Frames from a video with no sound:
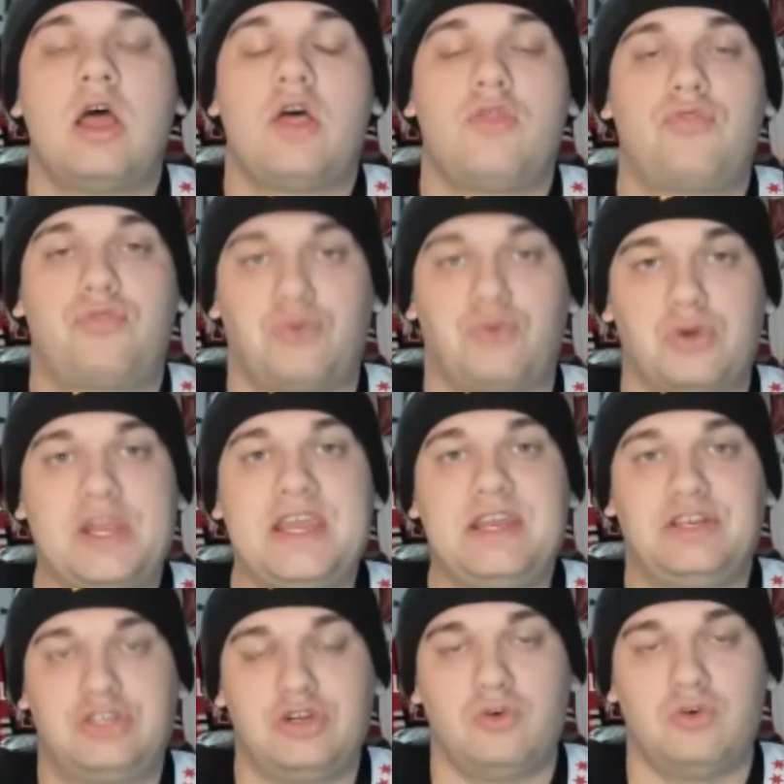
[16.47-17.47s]

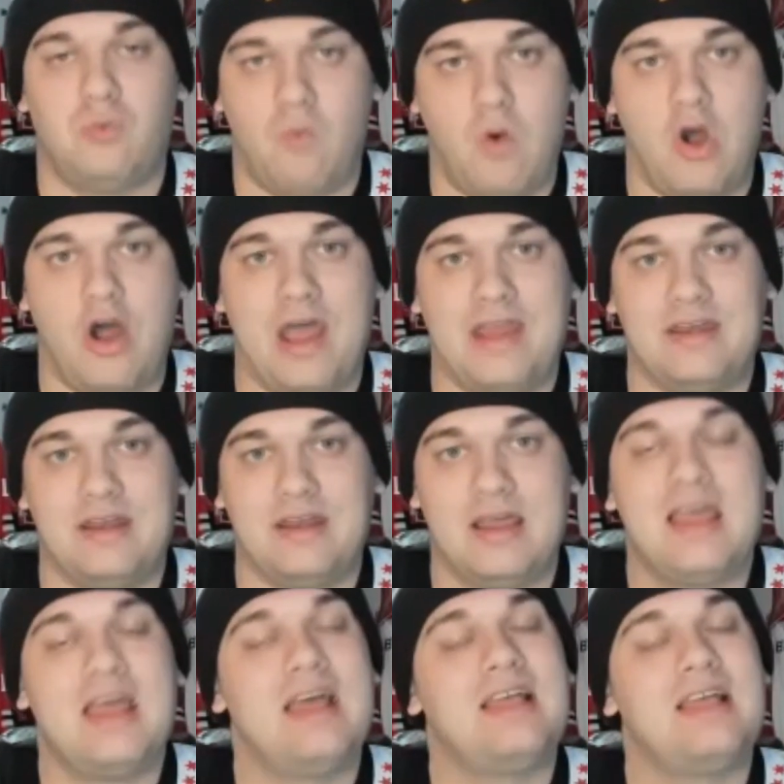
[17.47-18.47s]
3 to 1.
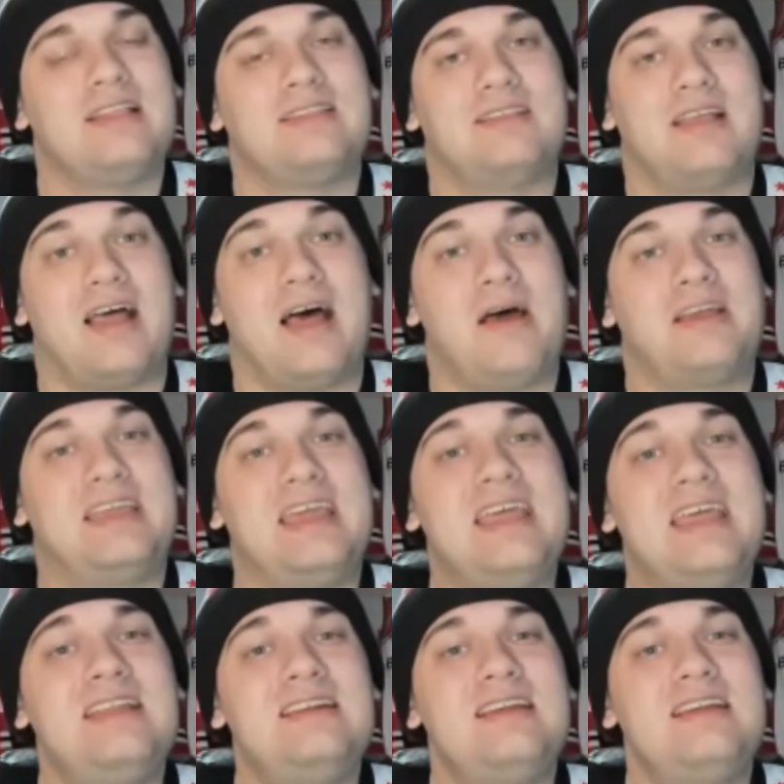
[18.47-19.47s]

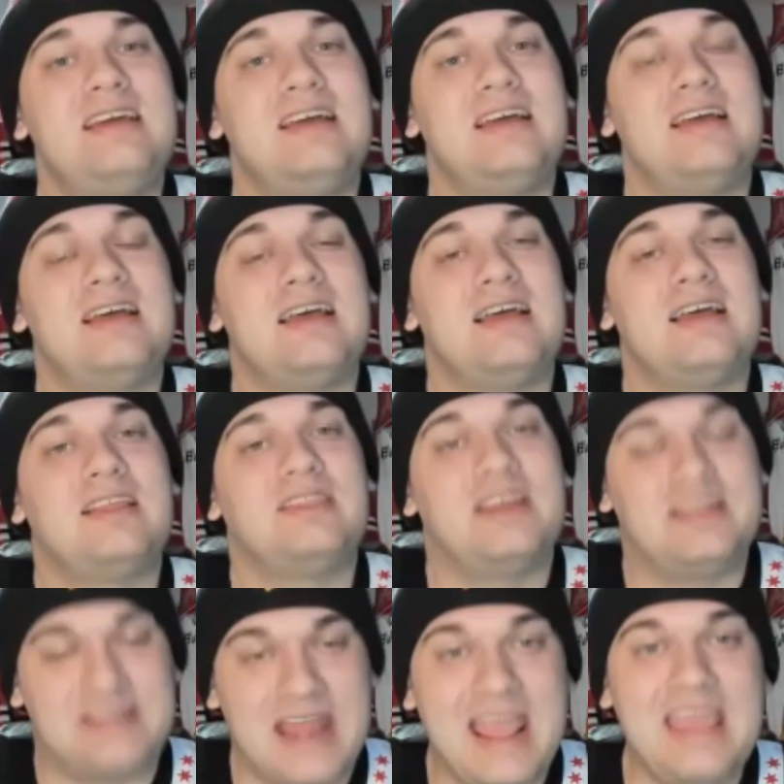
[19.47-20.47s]
Again, the
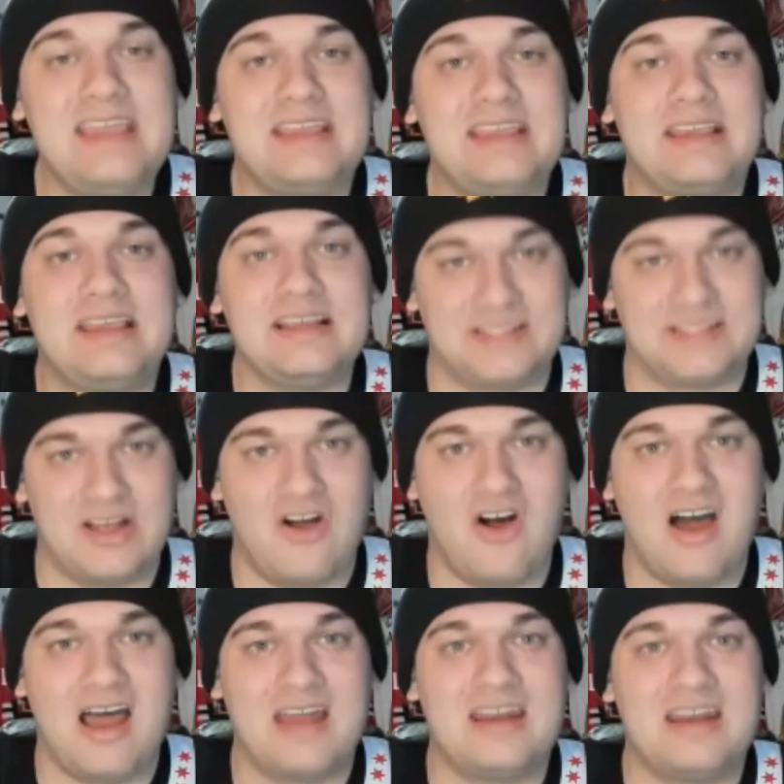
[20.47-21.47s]
tank is
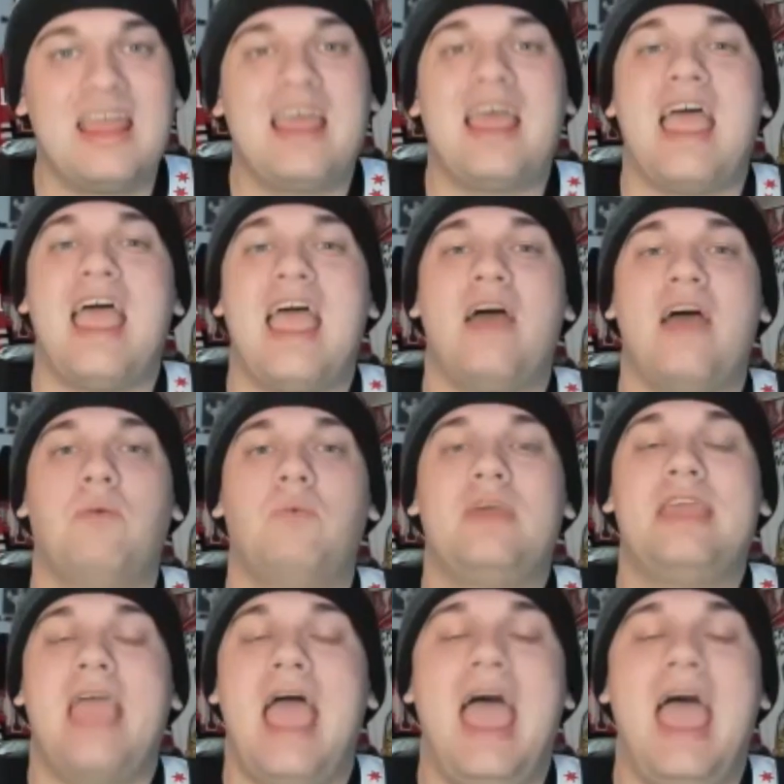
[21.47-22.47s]
on, and
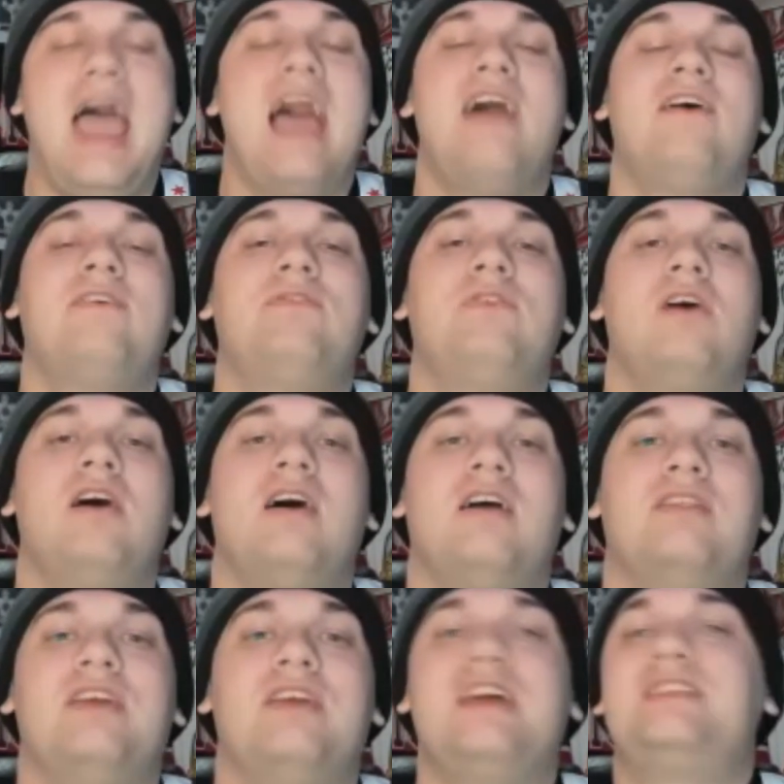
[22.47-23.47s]
we have
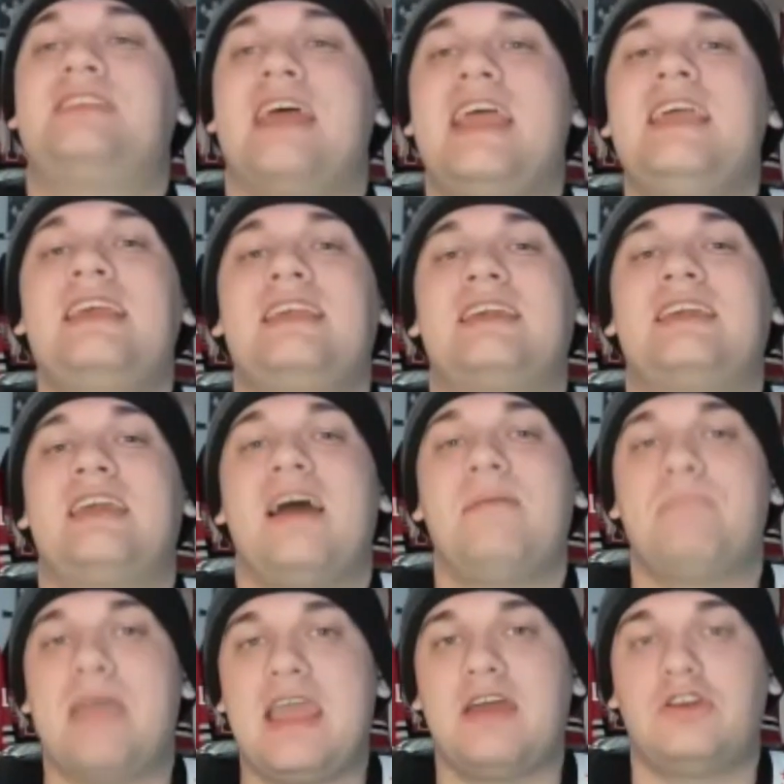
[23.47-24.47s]
the tank
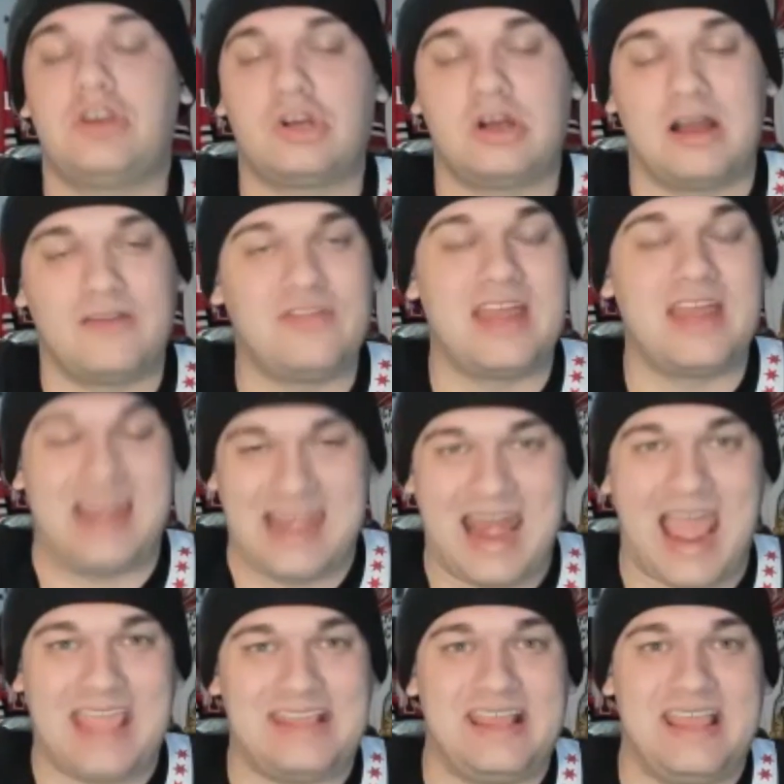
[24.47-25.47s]
commander of the
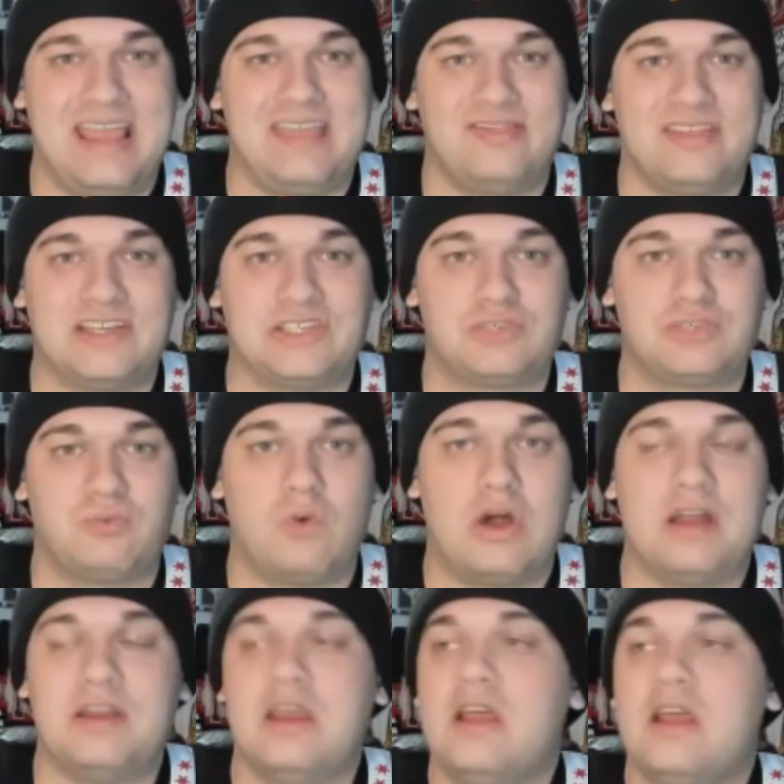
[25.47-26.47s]
night in this
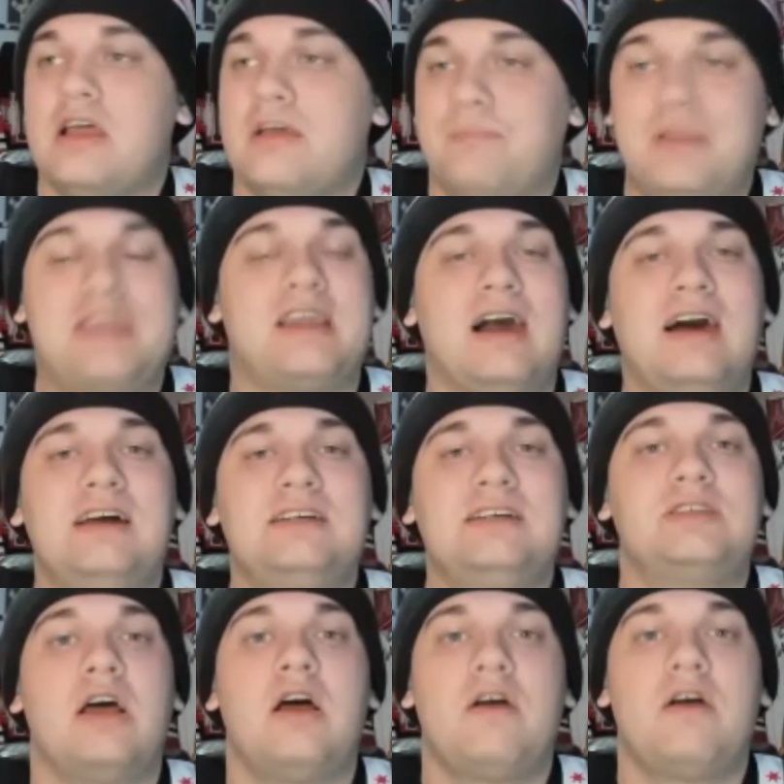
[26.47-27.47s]
one
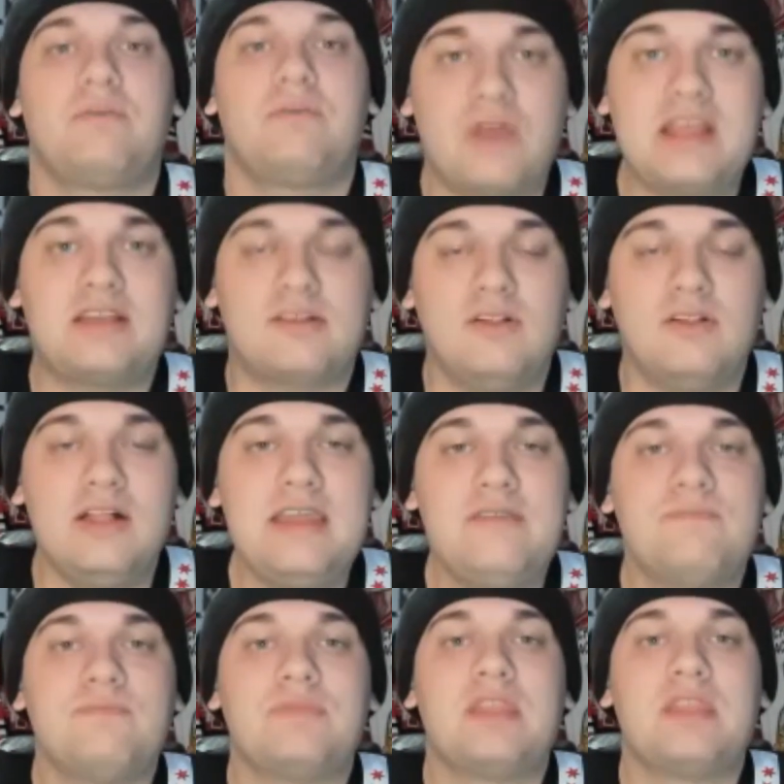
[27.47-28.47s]
because,
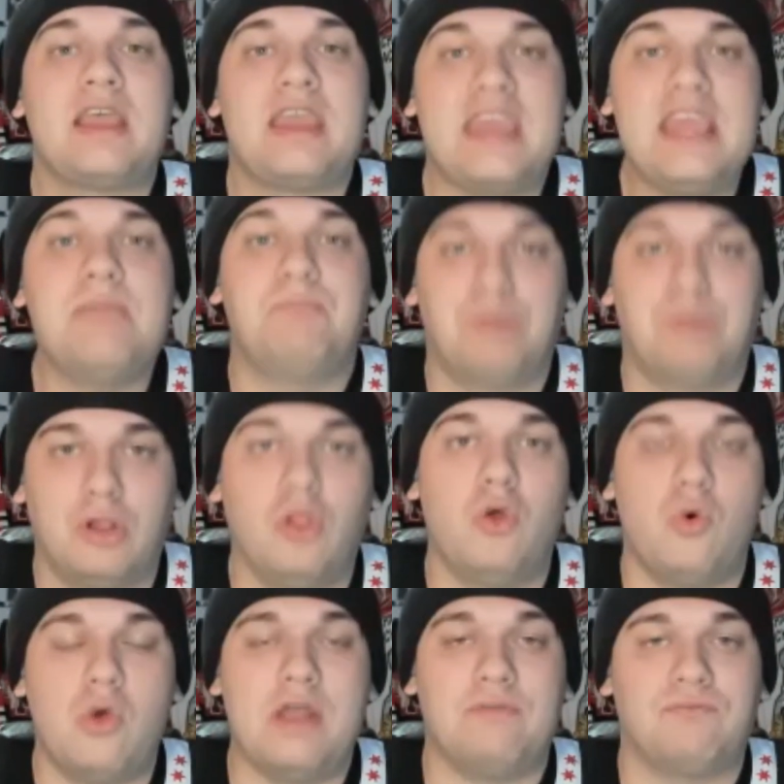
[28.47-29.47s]
frankly, he
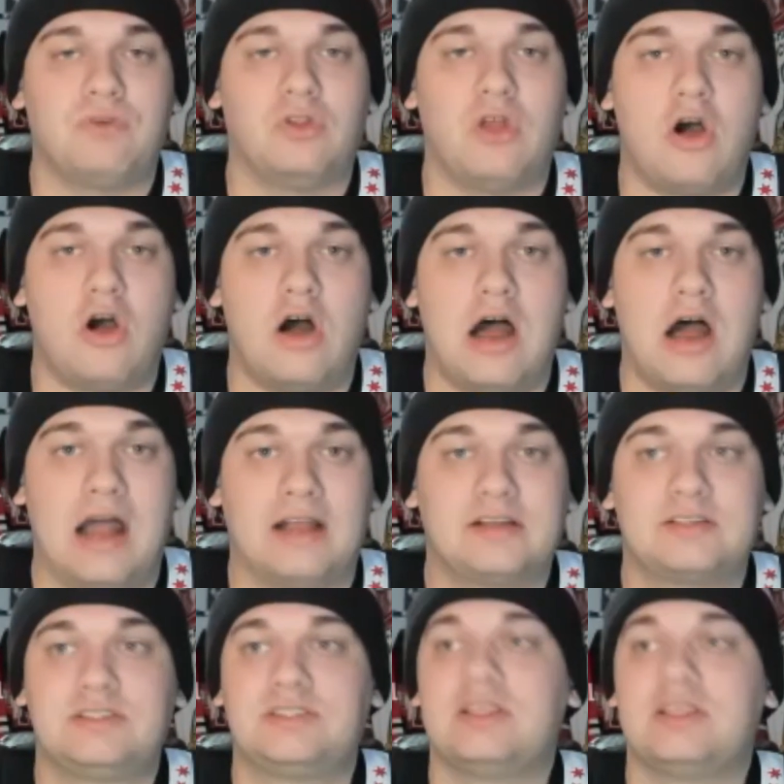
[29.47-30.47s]
blew it for the
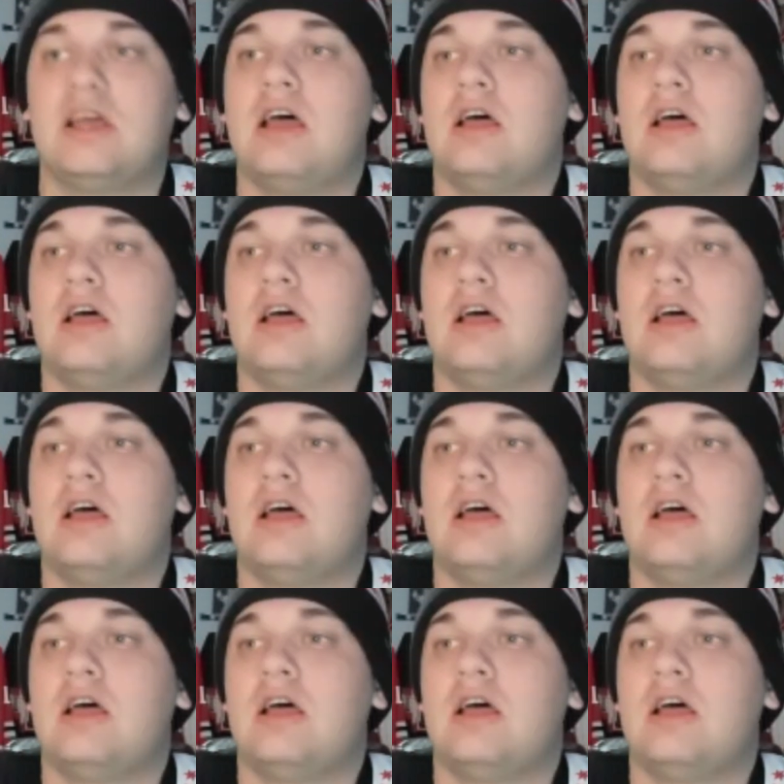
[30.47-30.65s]
Hawks.